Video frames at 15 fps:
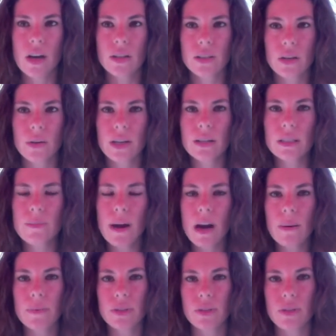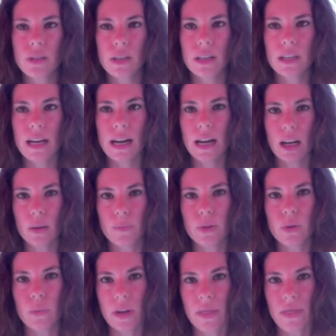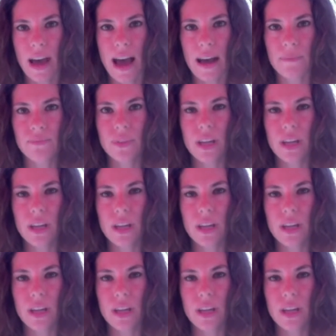So here's my opportunity to help you with that.